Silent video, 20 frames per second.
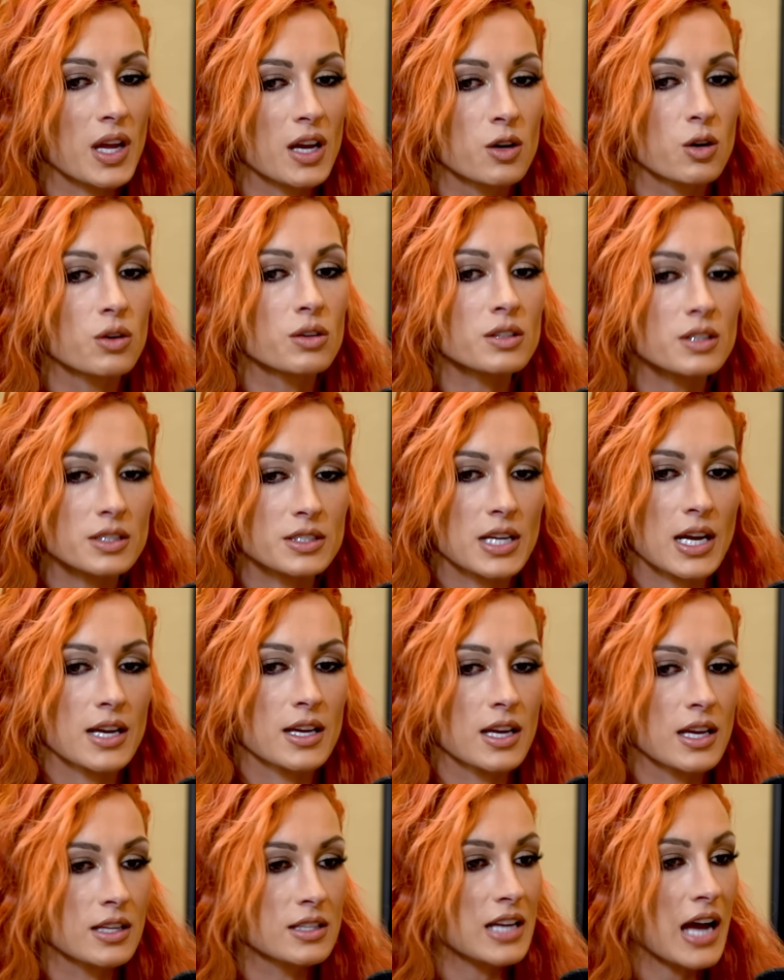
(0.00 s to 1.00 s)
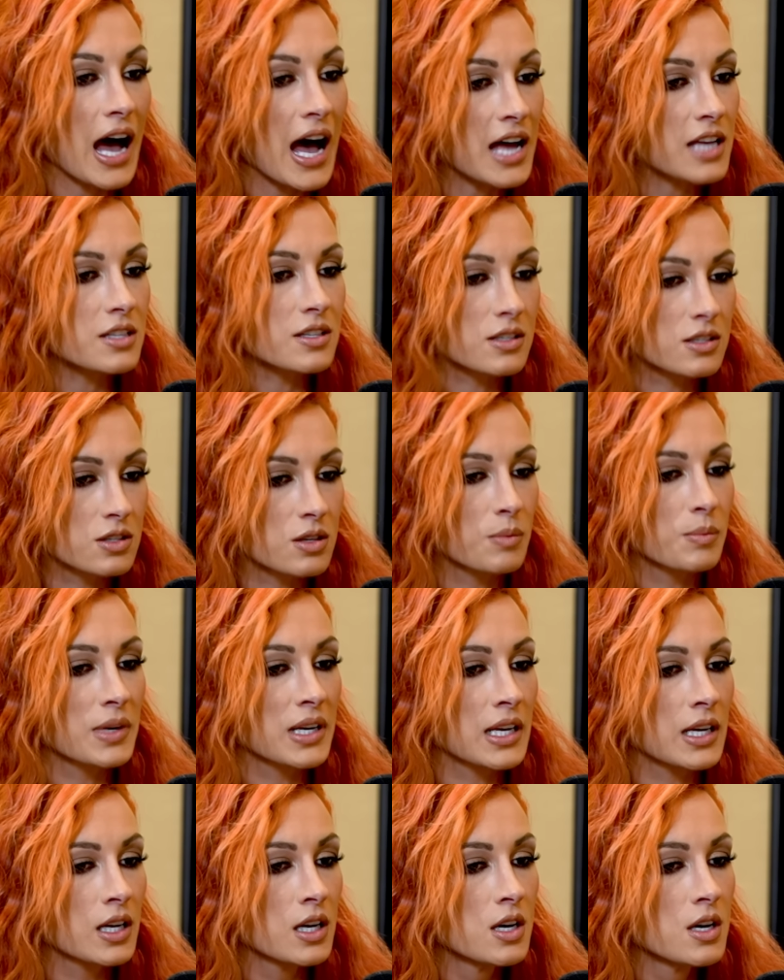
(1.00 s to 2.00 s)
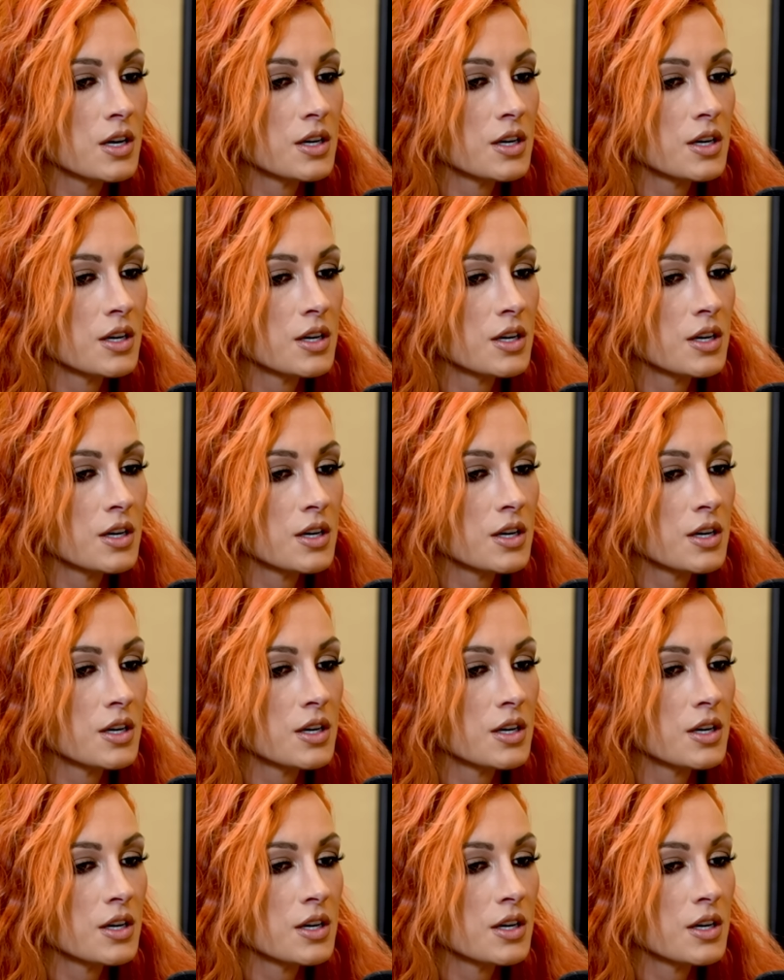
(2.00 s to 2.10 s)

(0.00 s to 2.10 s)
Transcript: an undertaking to ask somebody